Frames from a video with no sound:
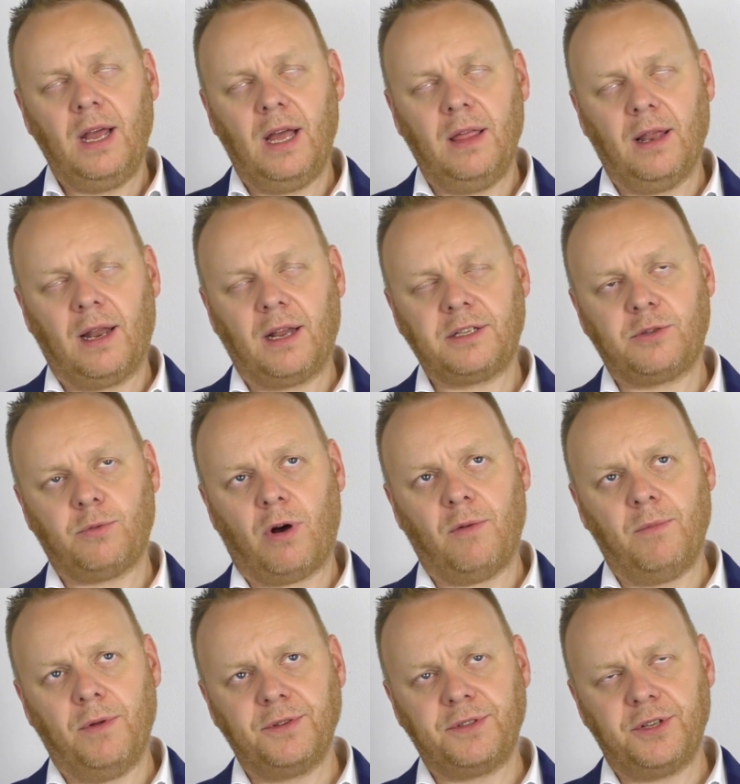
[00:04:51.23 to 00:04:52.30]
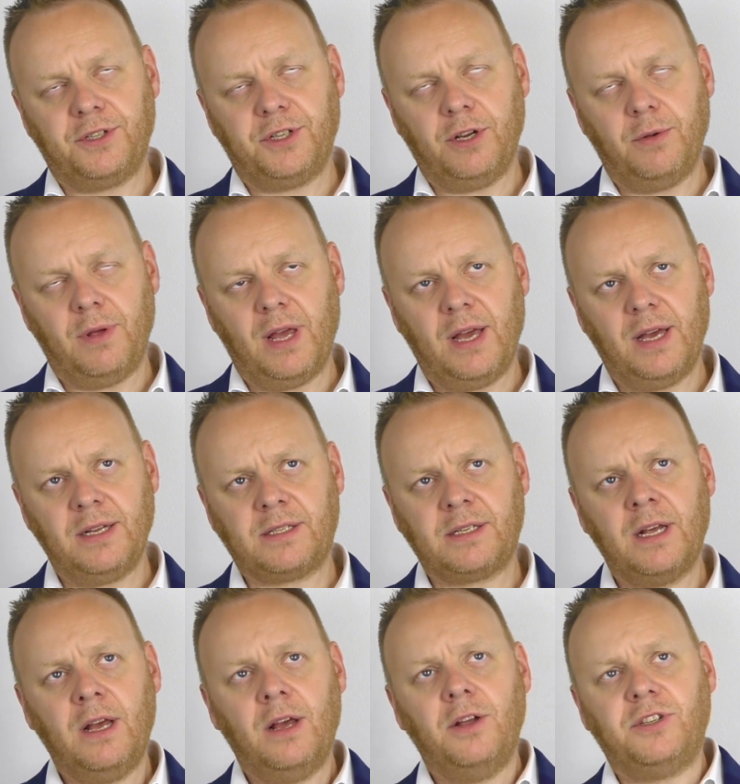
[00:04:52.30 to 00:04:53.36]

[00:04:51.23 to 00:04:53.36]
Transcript: in the last 12 months to two years.